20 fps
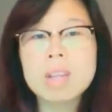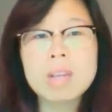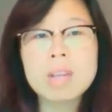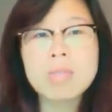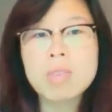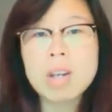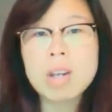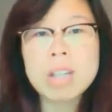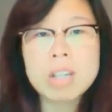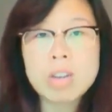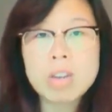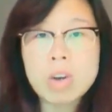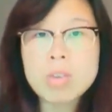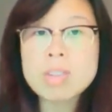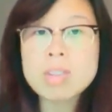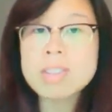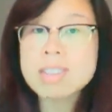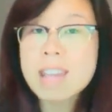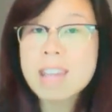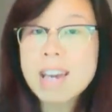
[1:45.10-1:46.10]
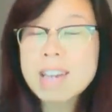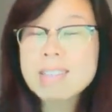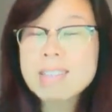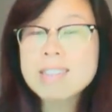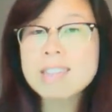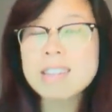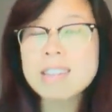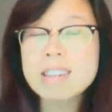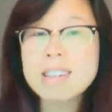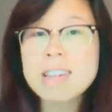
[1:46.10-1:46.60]
runny nose. It's
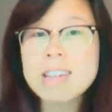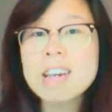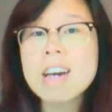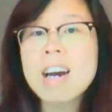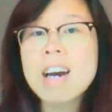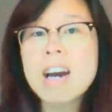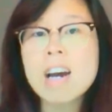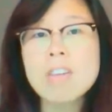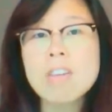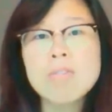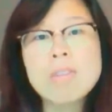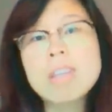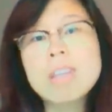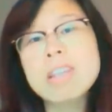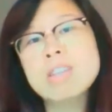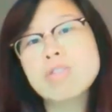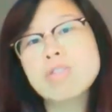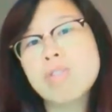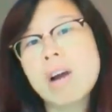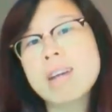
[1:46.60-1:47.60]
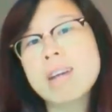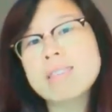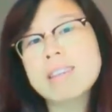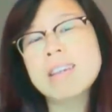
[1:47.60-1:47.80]
actually a really dry,